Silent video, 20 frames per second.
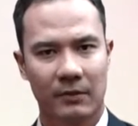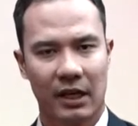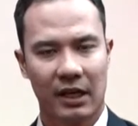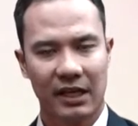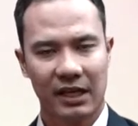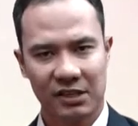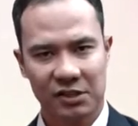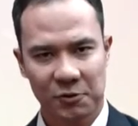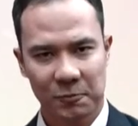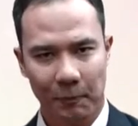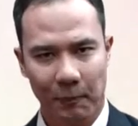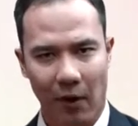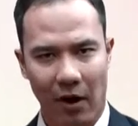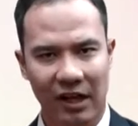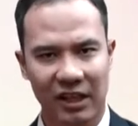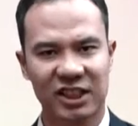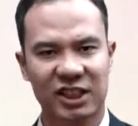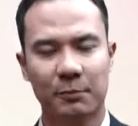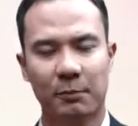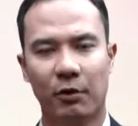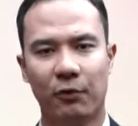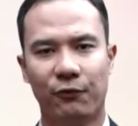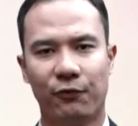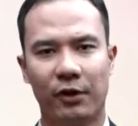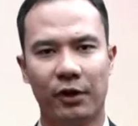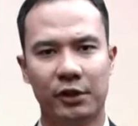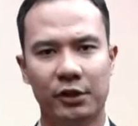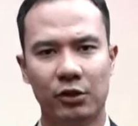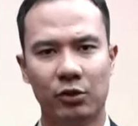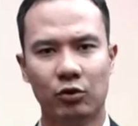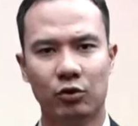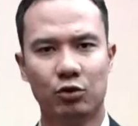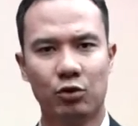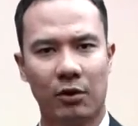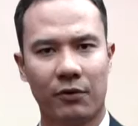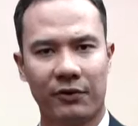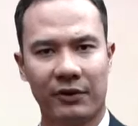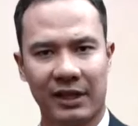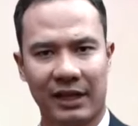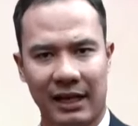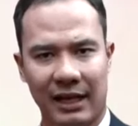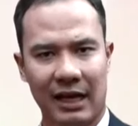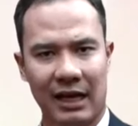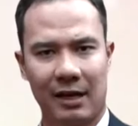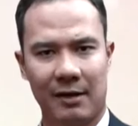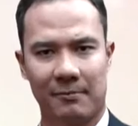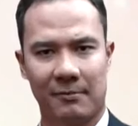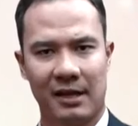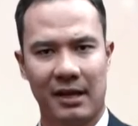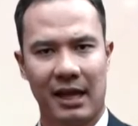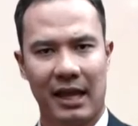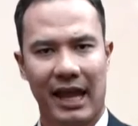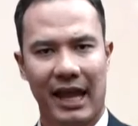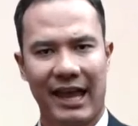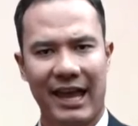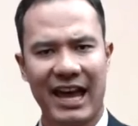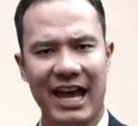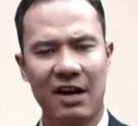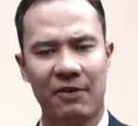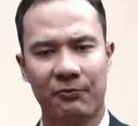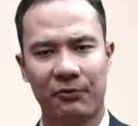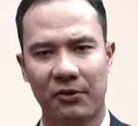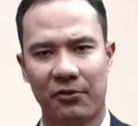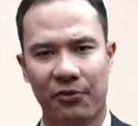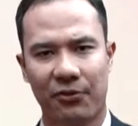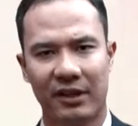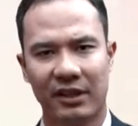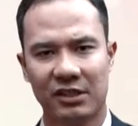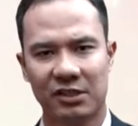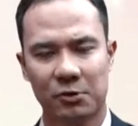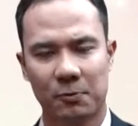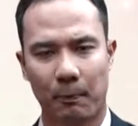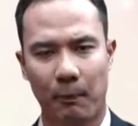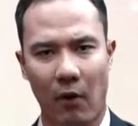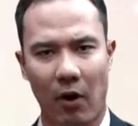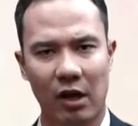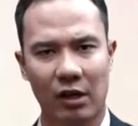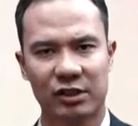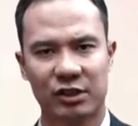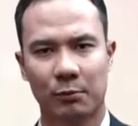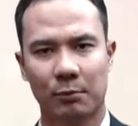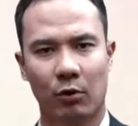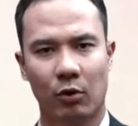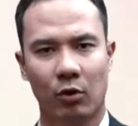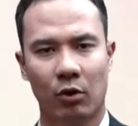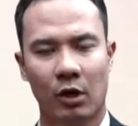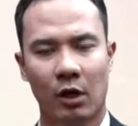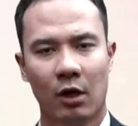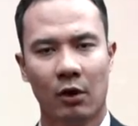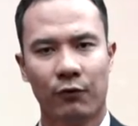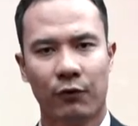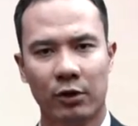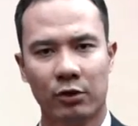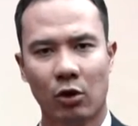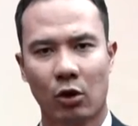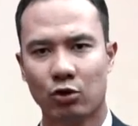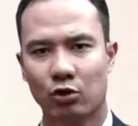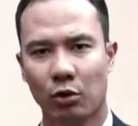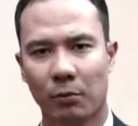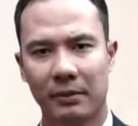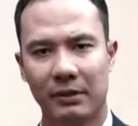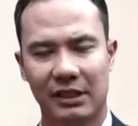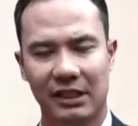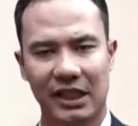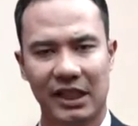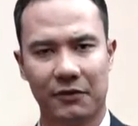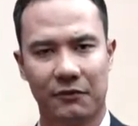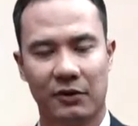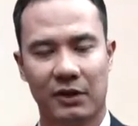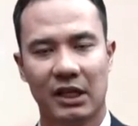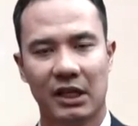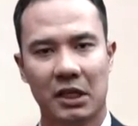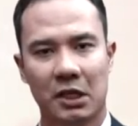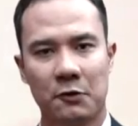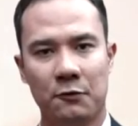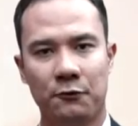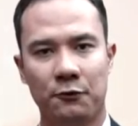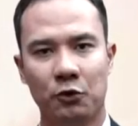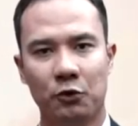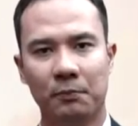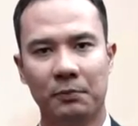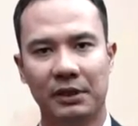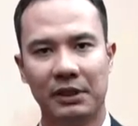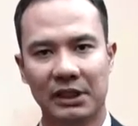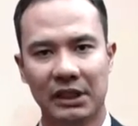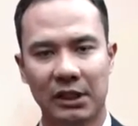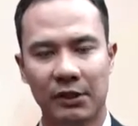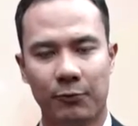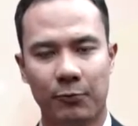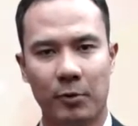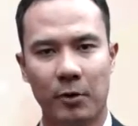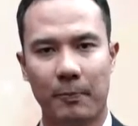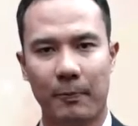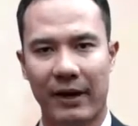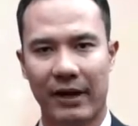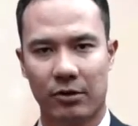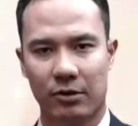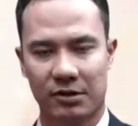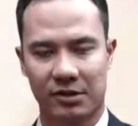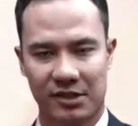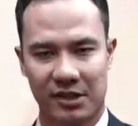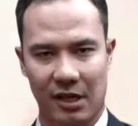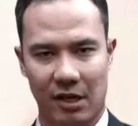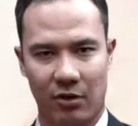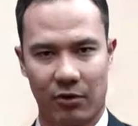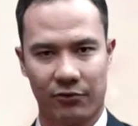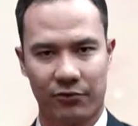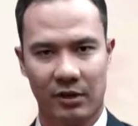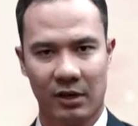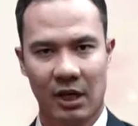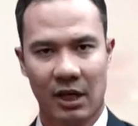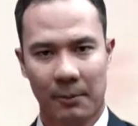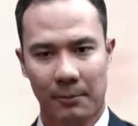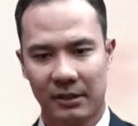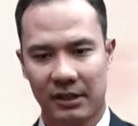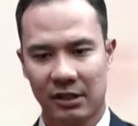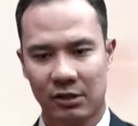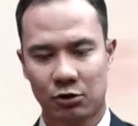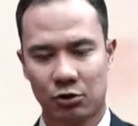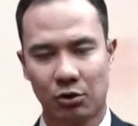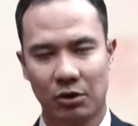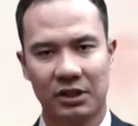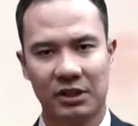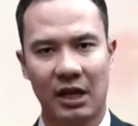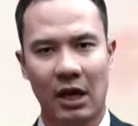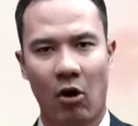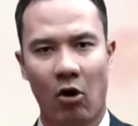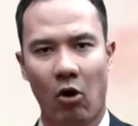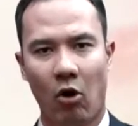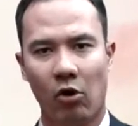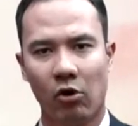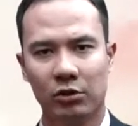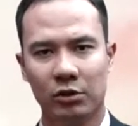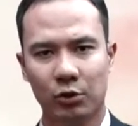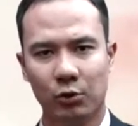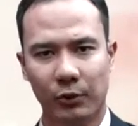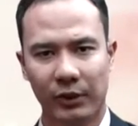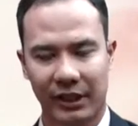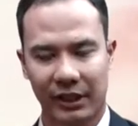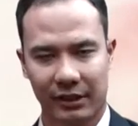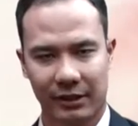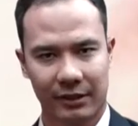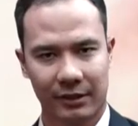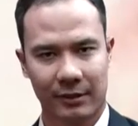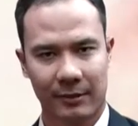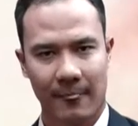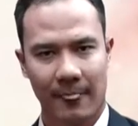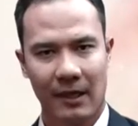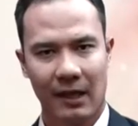It is possible for you to overcome. Everything is possible for those who believe. If you believe, prepare yourself. Because during the Holy Week,